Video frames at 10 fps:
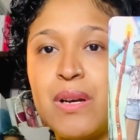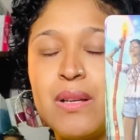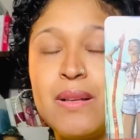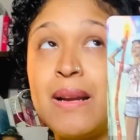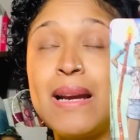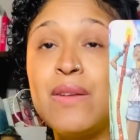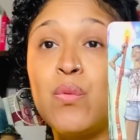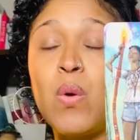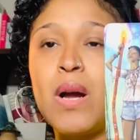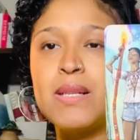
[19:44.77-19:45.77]
the Nine of
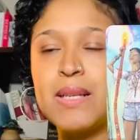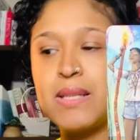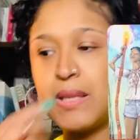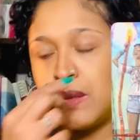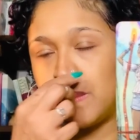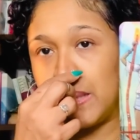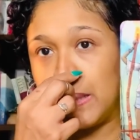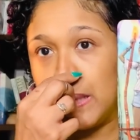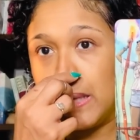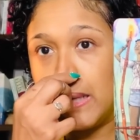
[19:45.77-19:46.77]
Wands, excuse me.